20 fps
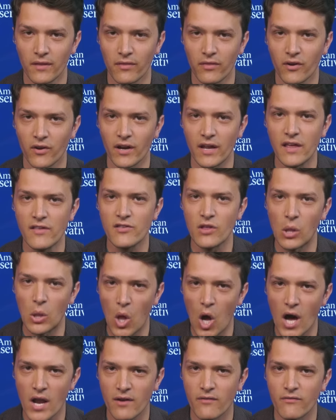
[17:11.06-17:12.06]
There is a
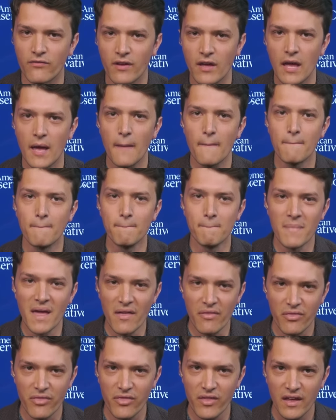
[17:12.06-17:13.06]
lot of
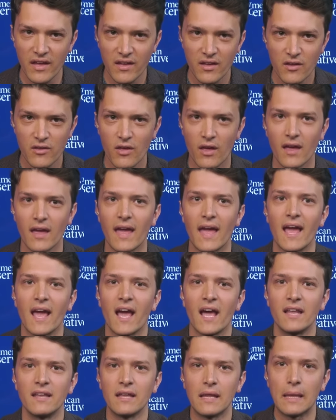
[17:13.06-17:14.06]
myth
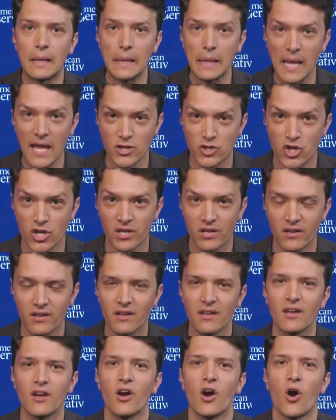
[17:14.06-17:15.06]
and legend
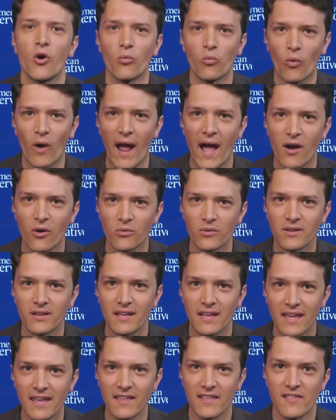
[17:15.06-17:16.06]
around
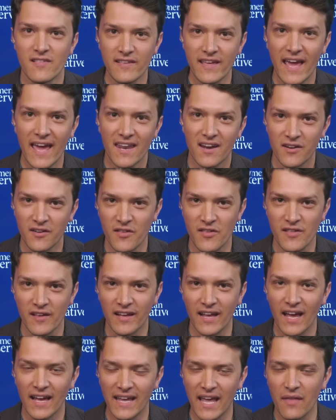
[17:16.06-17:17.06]
his
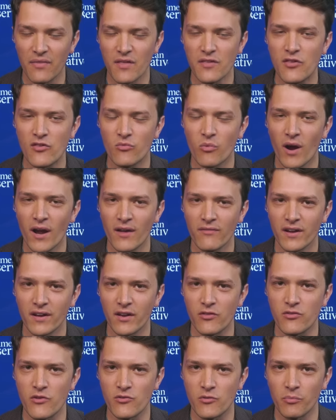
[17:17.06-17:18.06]
candidacy. Again, this is why I find
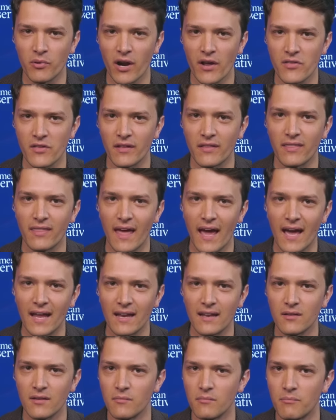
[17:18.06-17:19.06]
it so surprising
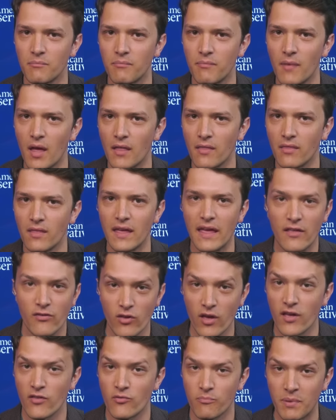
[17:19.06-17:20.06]
that his
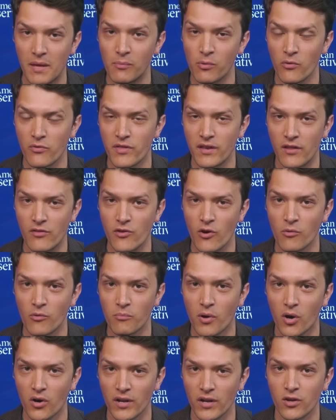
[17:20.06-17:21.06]
his people within his own
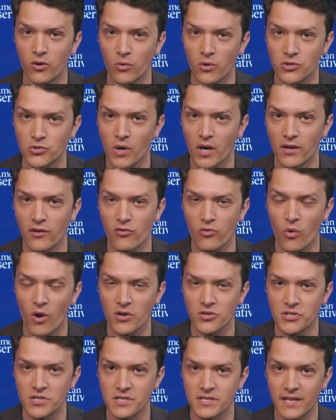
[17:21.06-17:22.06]
party who are trying to
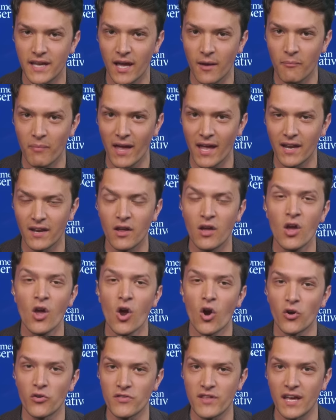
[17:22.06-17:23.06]
squash his campaign
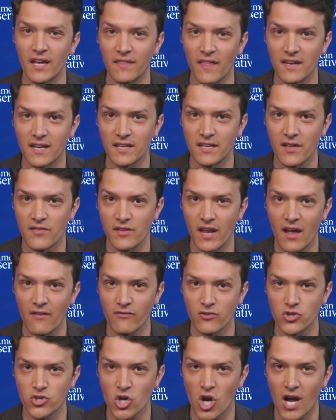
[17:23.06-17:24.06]
are saying that he doesn't
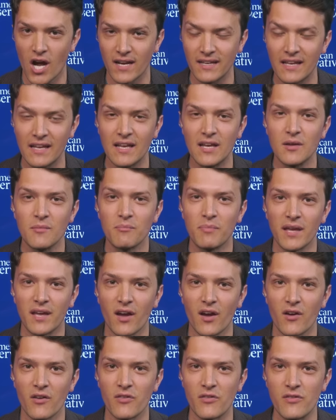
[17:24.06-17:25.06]
have a shot,
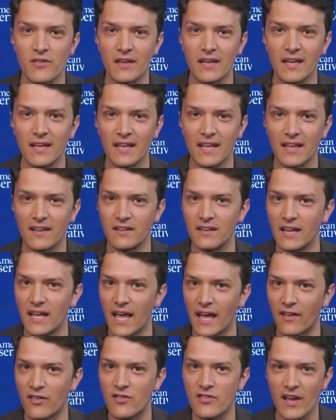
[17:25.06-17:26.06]
because it, it
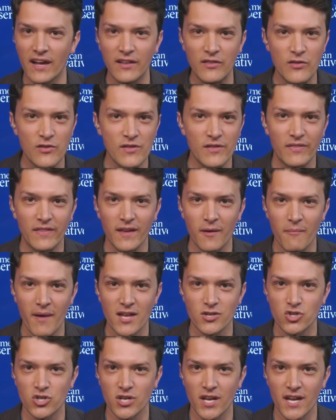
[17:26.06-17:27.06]
excites the
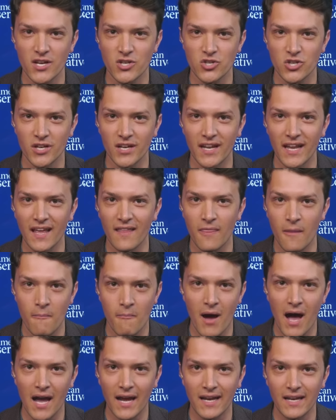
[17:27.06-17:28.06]
imagination and the
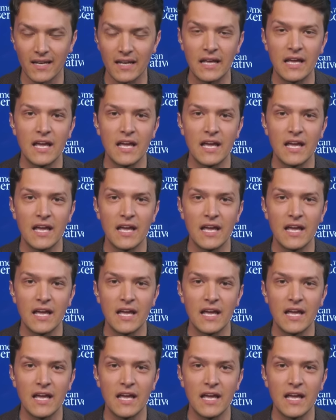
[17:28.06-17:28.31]
mind